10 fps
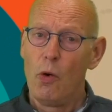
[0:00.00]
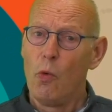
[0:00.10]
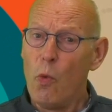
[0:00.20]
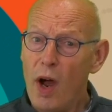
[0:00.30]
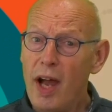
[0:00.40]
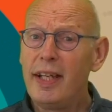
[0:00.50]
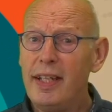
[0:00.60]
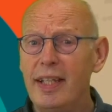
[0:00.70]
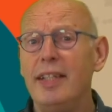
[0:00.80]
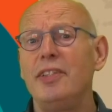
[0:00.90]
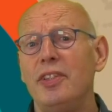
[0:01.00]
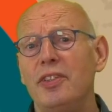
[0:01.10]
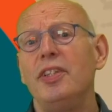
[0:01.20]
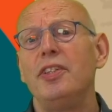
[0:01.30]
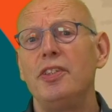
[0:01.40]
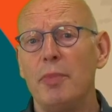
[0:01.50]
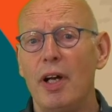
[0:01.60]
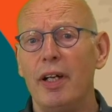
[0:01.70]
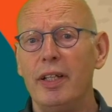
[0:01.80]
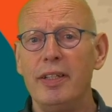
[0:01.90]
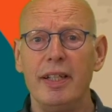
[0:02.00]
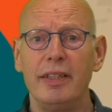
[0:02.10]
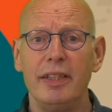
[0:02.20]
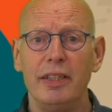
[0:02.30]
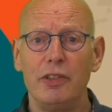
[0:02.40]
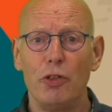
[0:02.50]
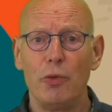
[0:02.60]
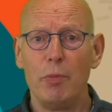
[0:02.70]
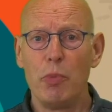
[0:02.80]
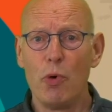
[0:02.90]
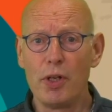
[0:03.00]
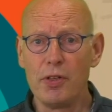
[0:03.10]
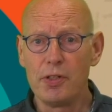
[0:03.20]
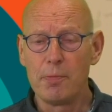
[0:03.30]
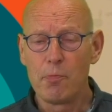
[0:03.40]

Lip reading: Why is system architecting so important?